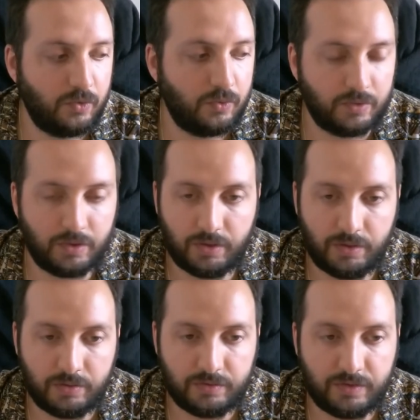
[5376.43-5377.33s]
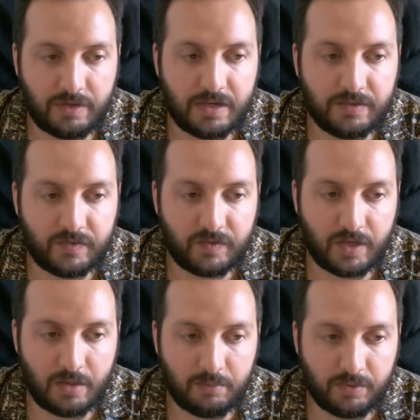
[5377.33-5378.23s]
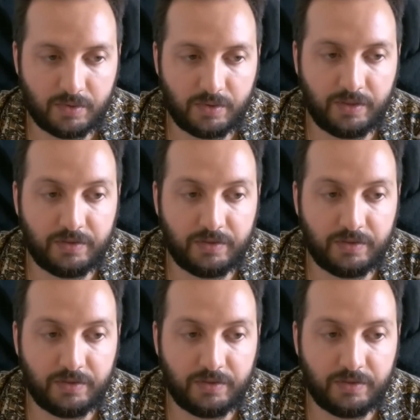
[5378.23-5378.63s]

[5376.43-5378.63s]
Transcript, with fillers: so uh, there are some uh,